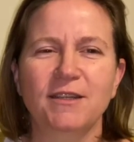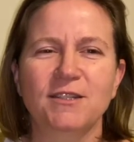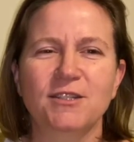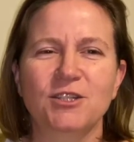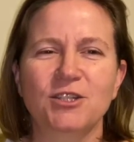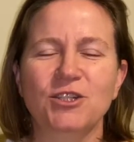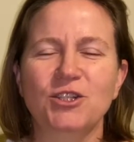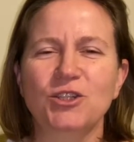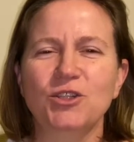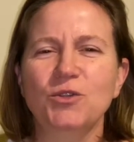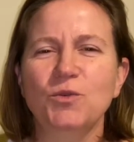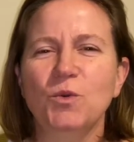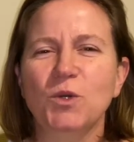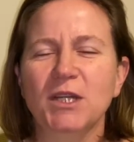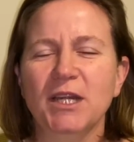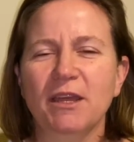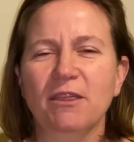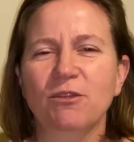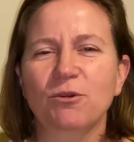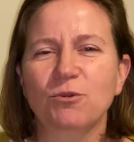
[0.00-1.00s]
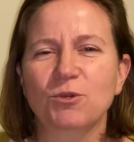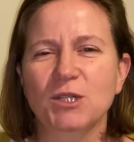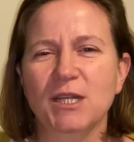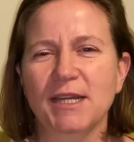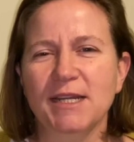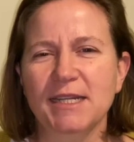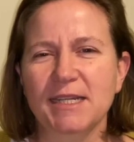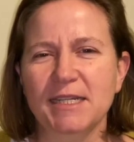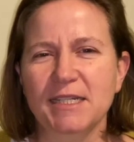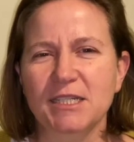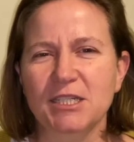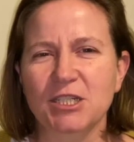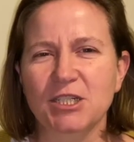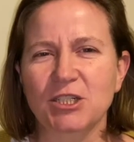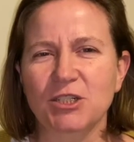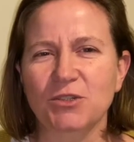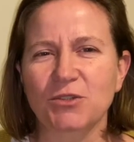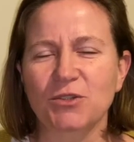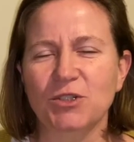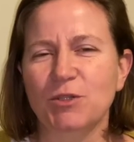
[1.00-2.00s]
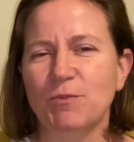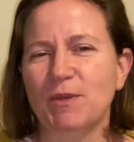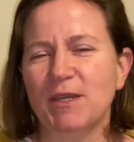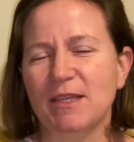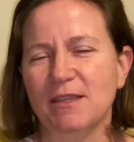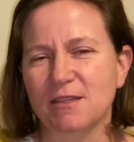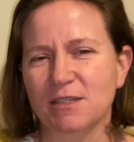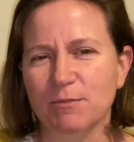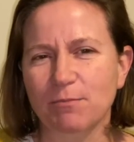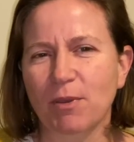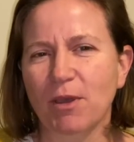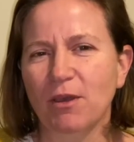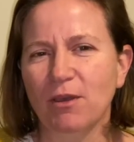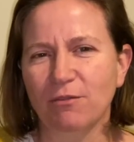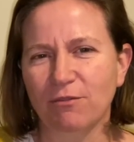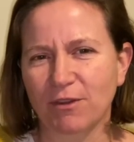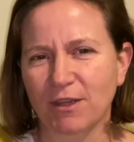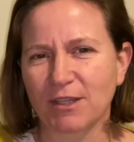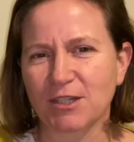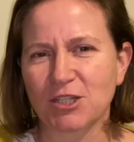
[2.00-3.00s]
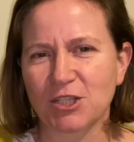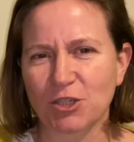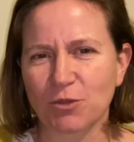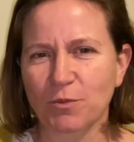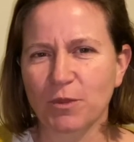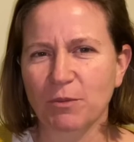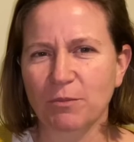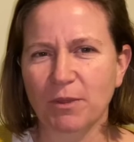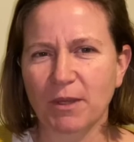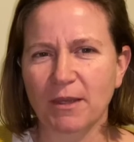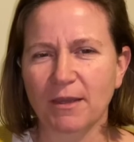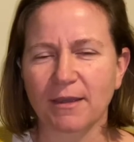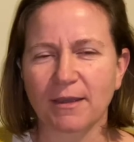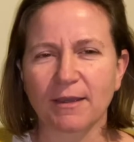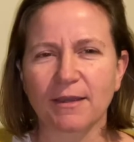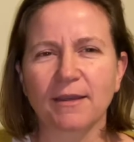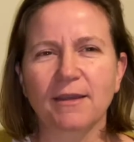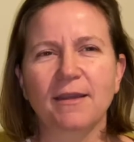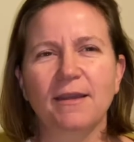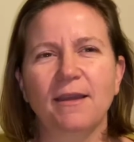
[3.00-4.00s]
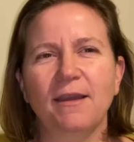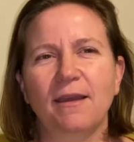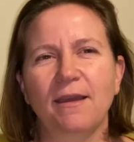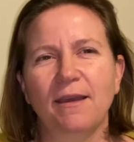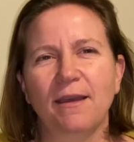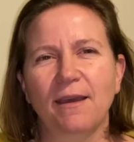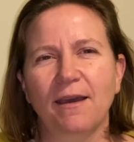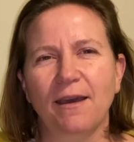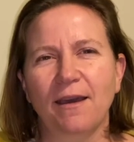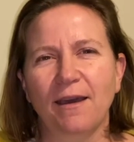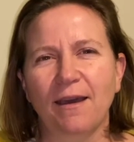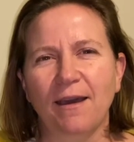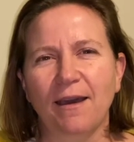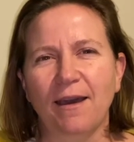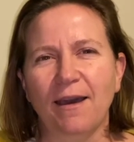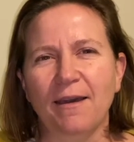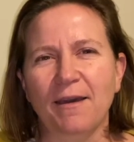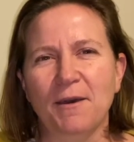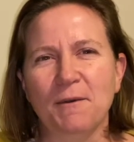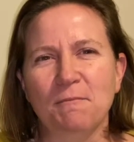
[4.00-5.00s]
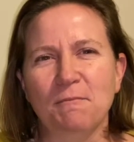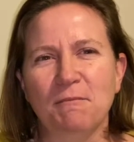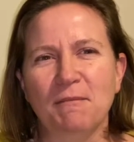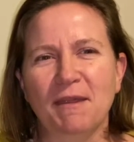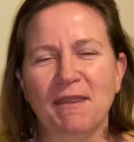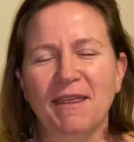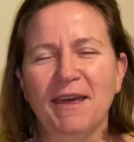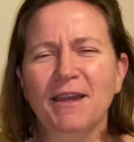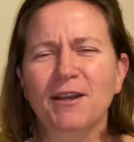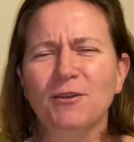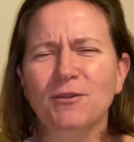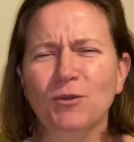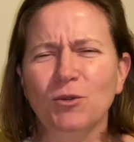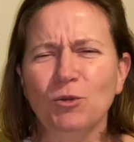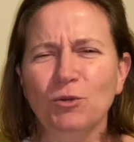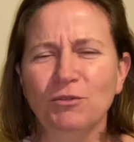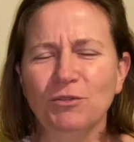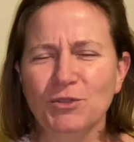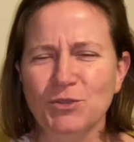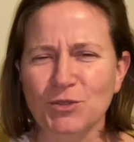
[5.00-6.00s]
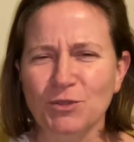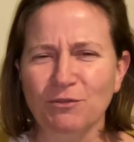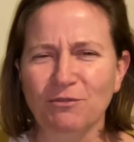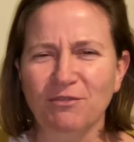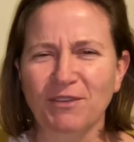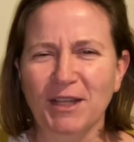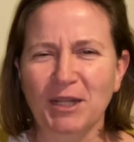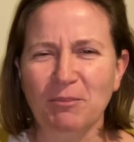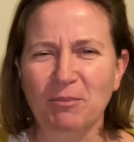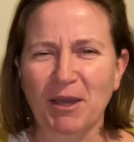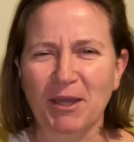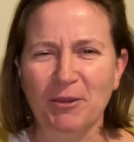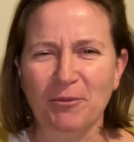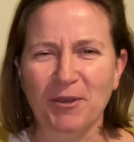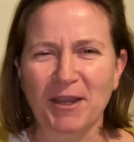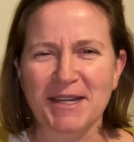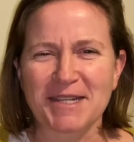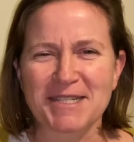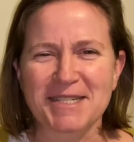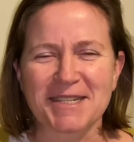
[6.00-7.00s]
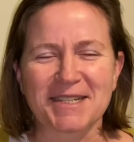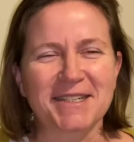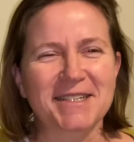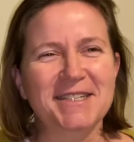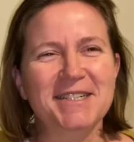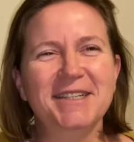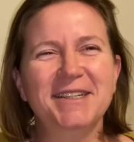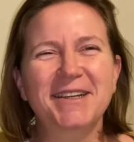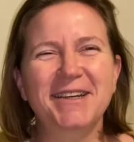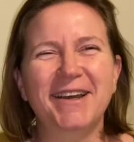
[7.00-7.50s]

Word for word: to do what I thought I needed to do to be this perfect human being. Um, that all sort of fell by the wayside